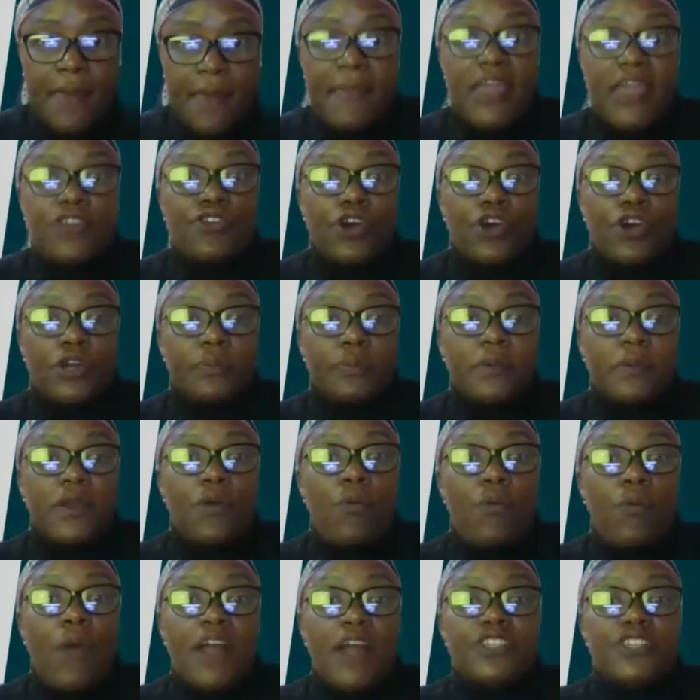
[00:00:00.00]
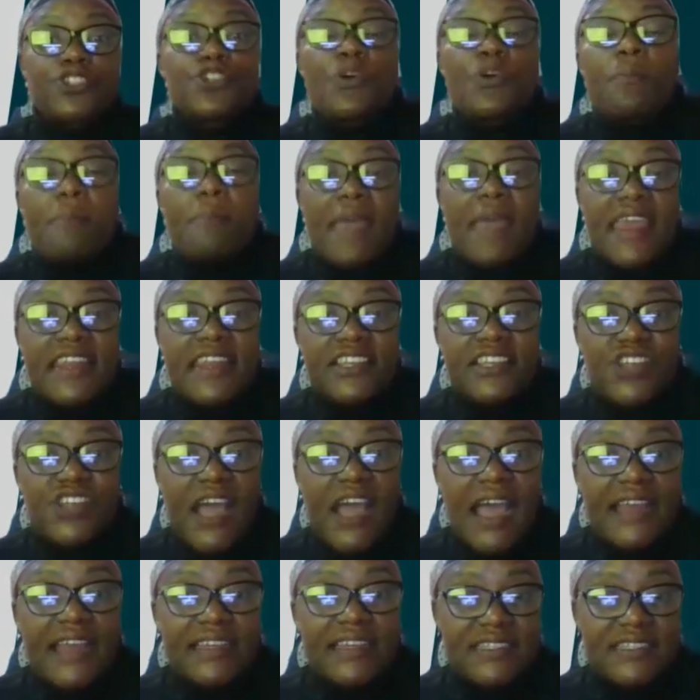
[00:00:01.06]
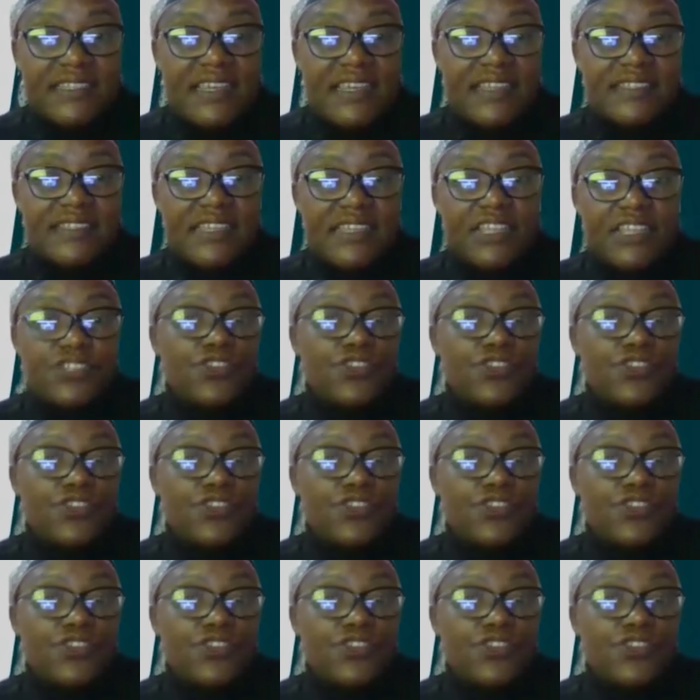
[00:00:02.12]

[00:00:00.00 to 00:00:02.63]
may not be what your manager understands